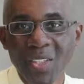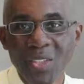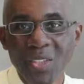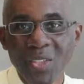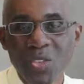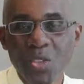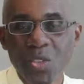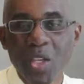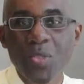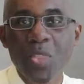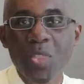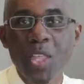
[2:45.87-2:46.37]

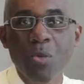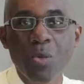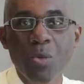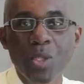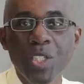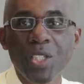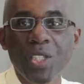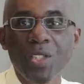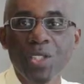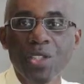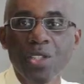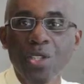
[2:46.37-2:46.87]
So I think we
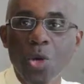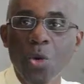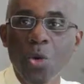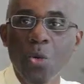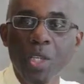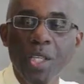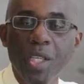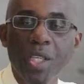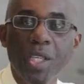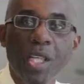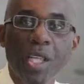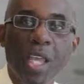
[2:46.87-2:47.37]
need to go
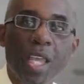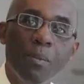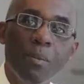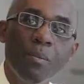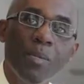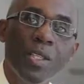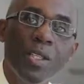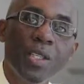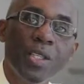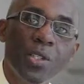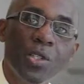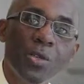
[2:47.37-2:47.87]
in and
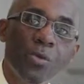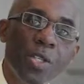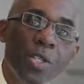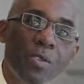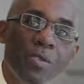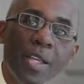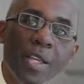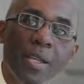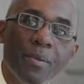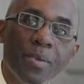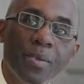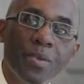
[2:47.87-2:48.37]
begin to
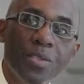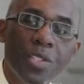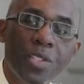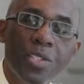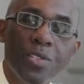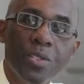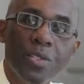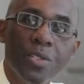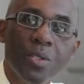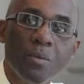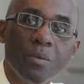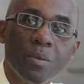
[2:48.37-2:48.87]
revamp the
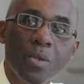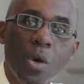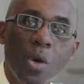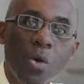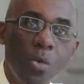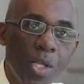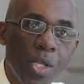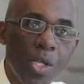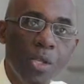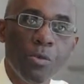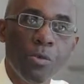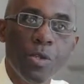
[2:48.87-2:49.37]
system.
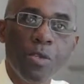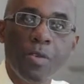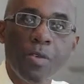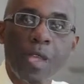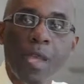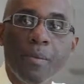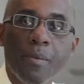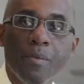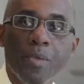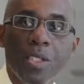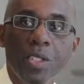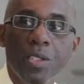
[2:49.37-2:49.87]
Go in,
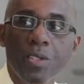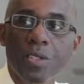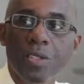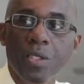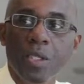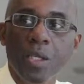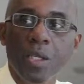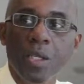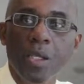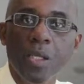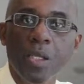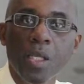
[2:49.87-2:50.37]
revamp these,
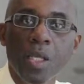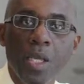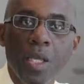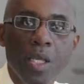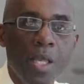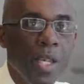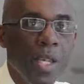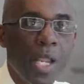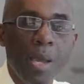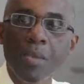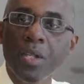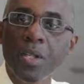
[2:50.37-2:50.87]
uh,
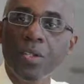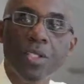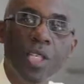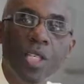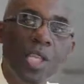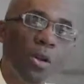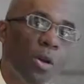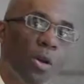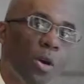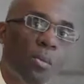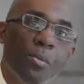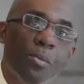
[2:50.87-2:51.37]
and I'm not
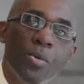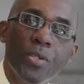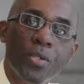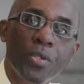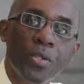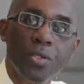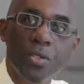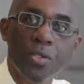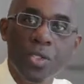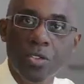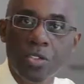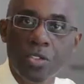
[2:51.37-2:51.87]
saying all
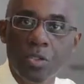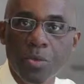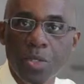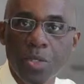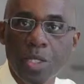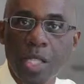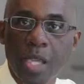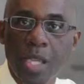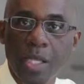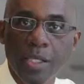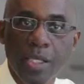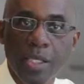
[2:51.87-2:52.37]
prison systems
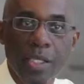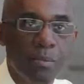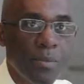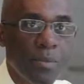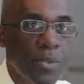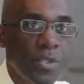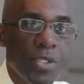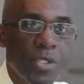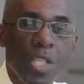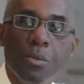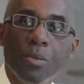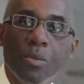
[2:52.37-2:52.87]
are like that,
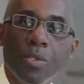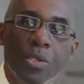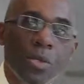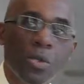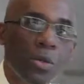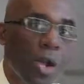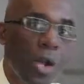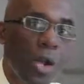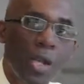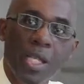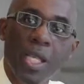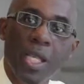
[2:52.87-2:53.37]
but some are
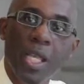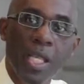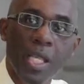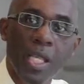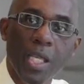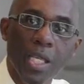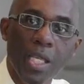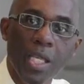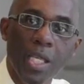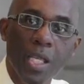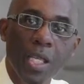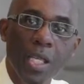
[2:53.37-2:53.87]
so
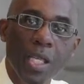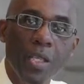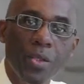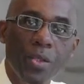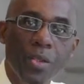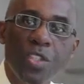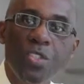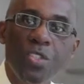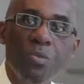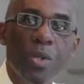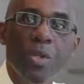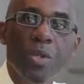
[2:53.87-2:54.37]
archaic.
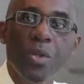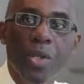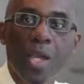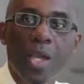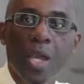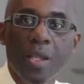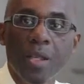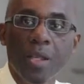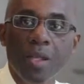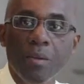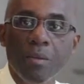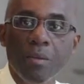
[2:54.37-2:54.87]
These men are
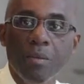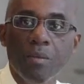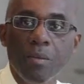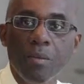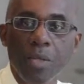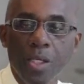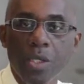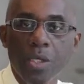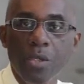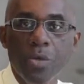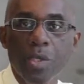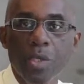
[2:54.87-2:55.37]
not
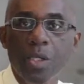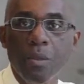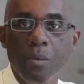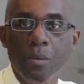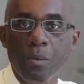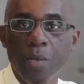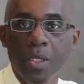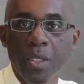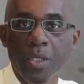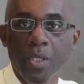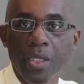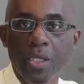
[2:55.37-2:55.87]
being
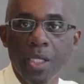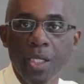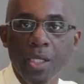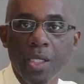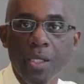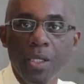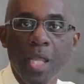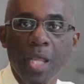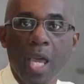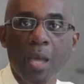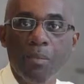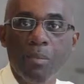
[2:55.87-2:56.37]

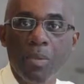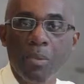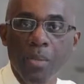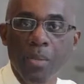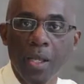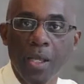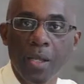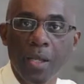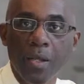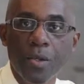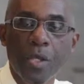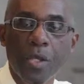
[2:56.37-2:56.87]
rehabilitated, not
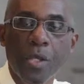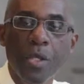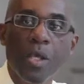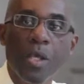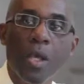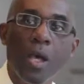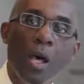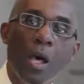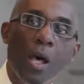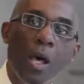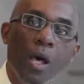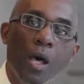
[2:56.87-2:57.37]
prepared
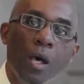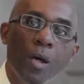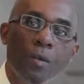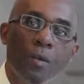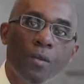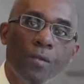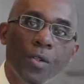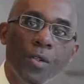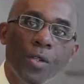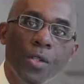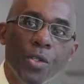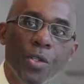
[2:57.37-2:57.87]
uh,
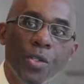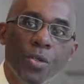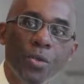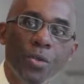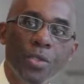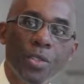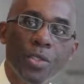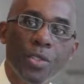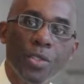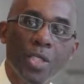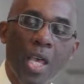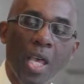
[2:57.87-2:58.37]
for the new
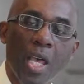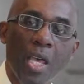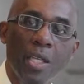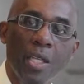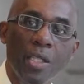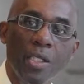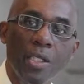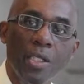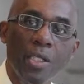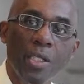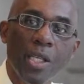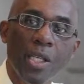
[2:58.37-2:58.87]

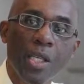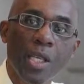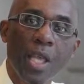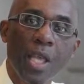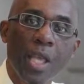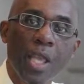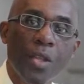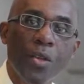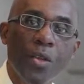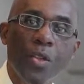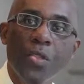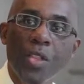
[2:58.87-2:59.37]
society
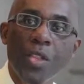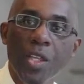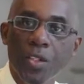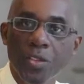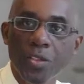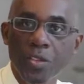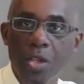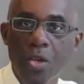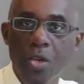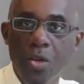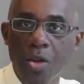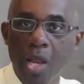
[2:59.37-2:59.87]
and the
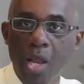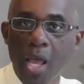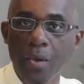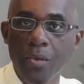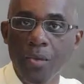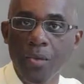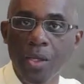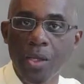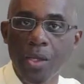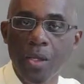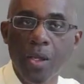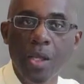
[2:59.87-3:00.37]
things that are
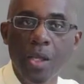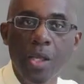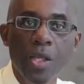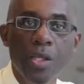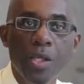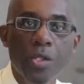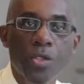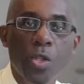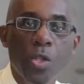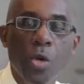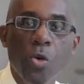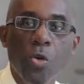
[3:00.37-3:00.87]
out there.
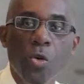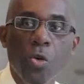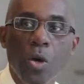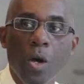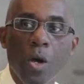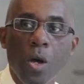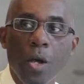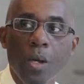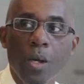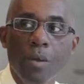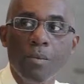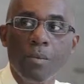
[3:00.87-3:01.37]
So uh,